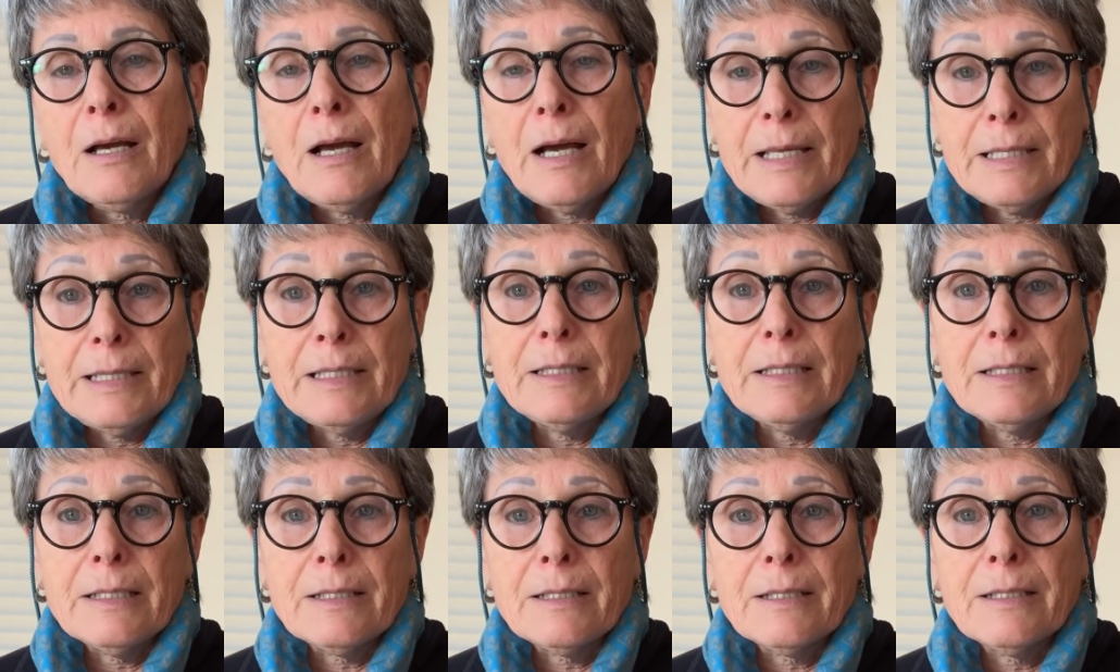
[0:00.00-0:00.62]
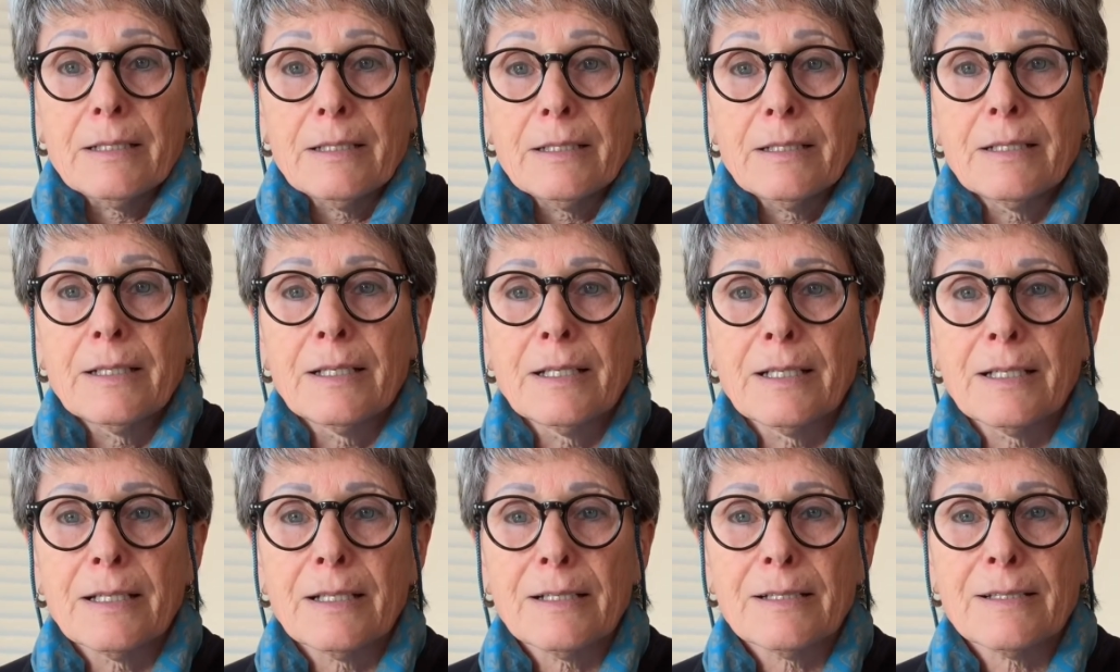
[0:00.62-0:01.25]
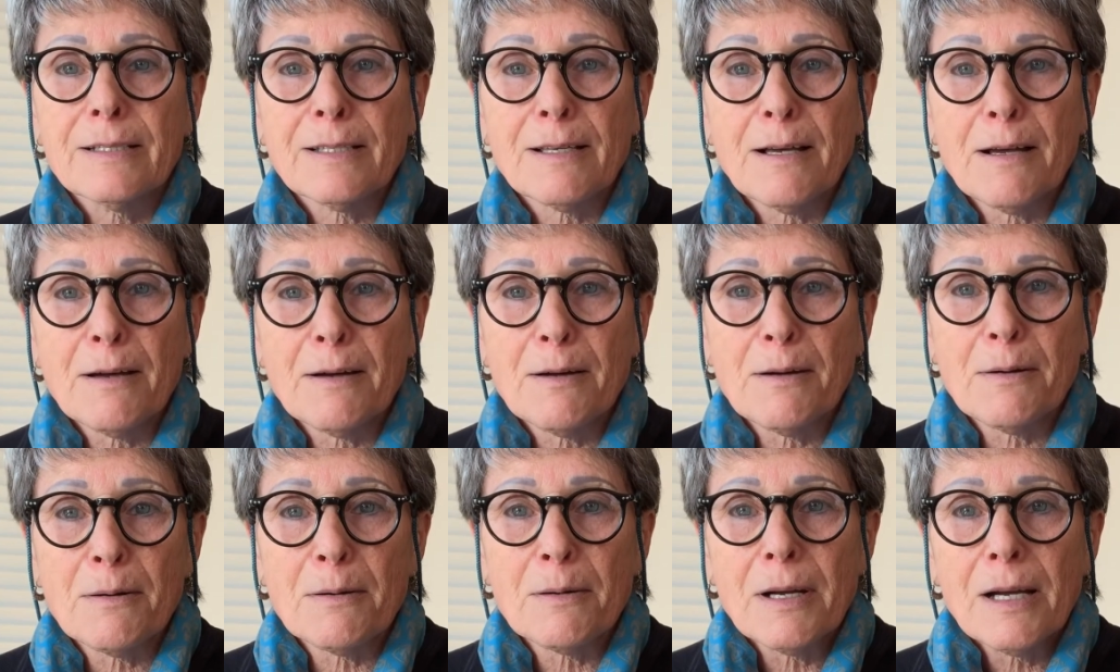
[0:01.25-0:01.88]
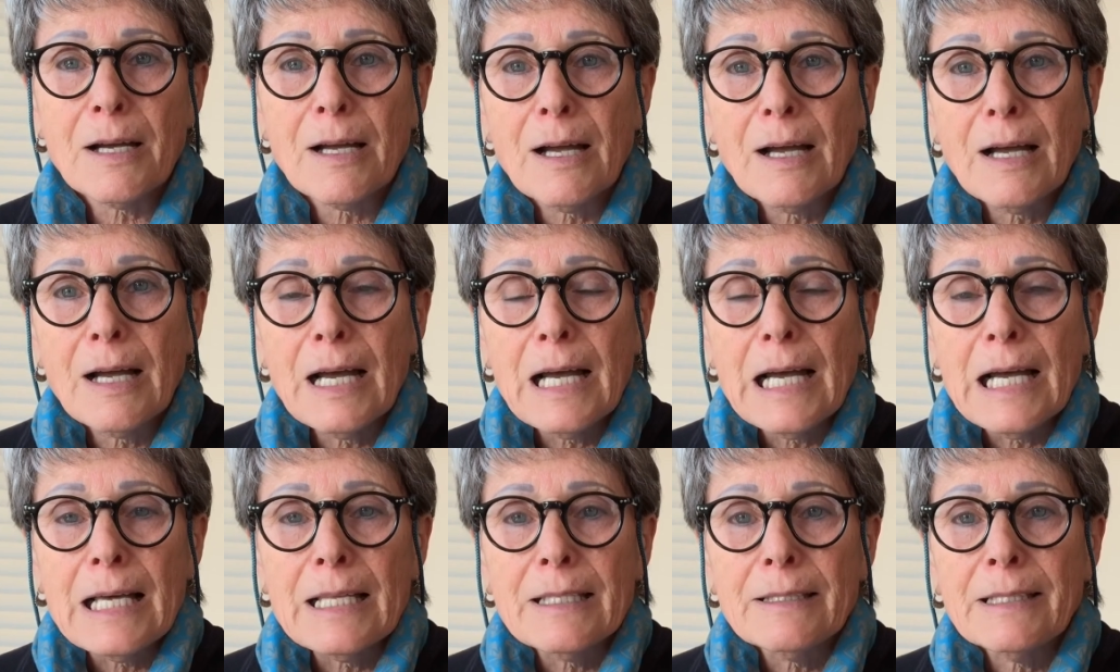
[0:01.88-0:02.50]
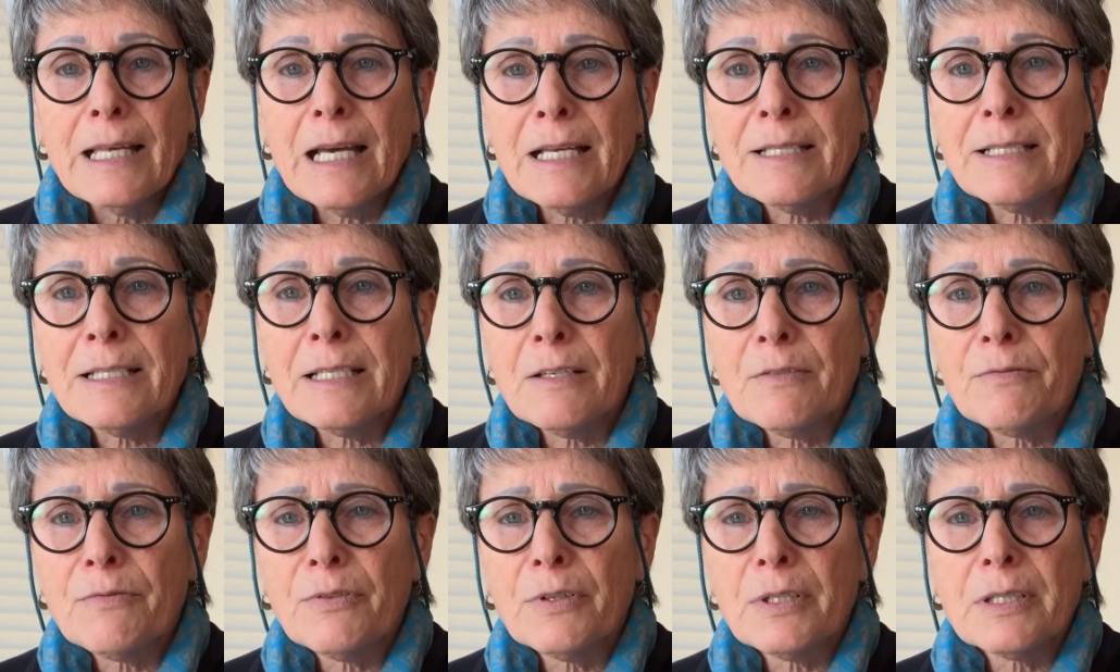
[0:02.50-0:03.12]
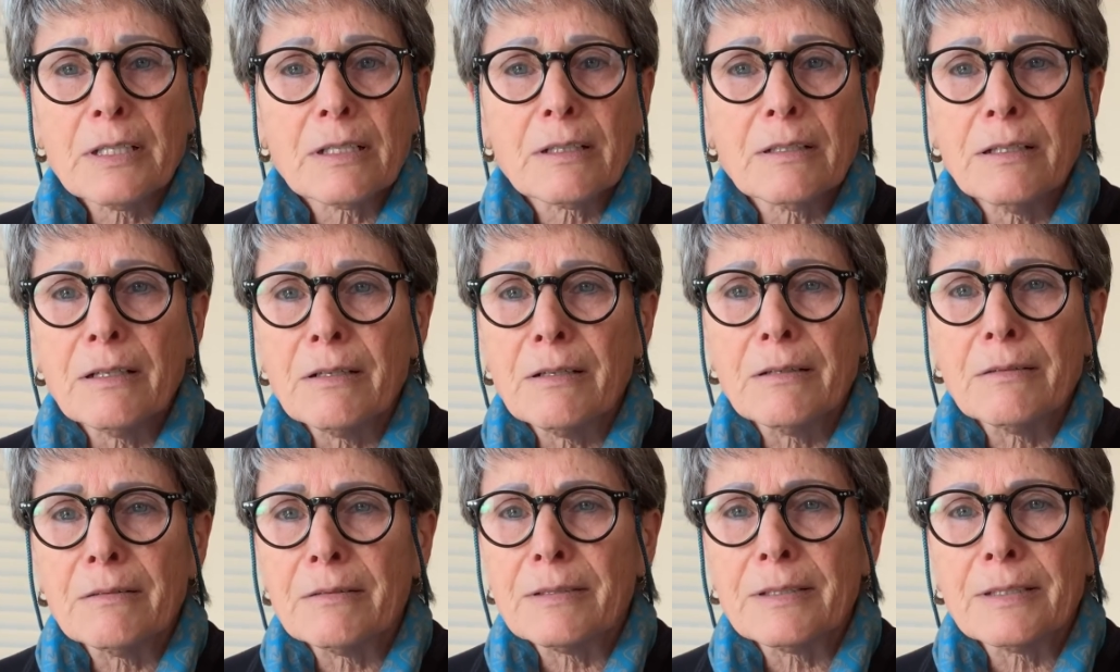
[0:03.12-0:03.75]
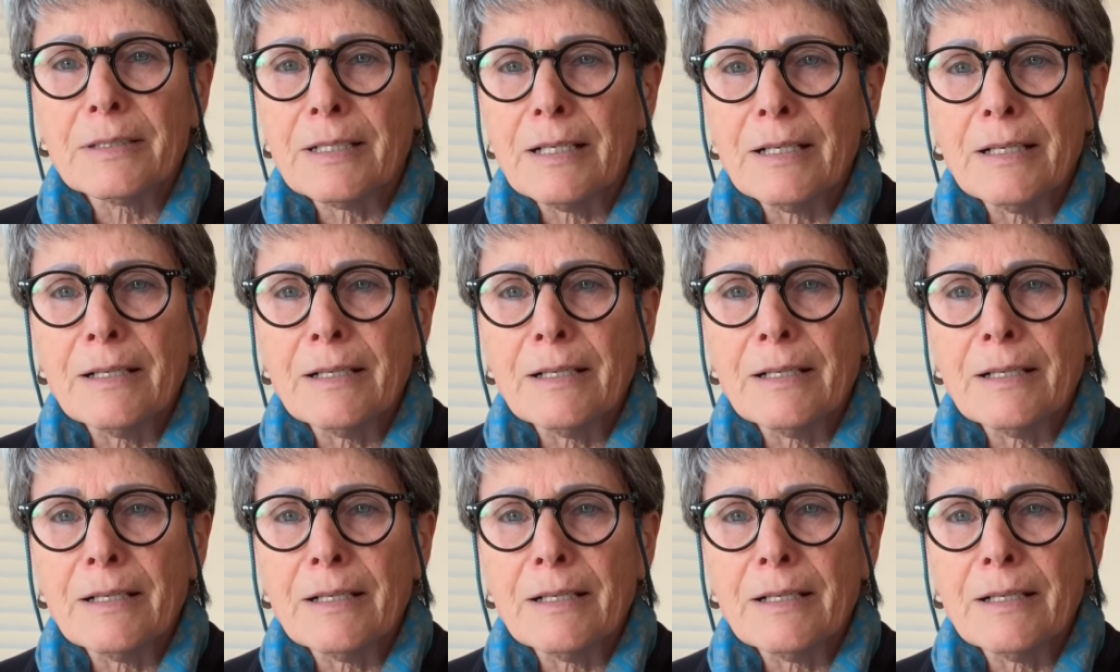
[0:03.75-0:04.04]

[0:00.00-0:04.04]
I think. So that's it for the clothes.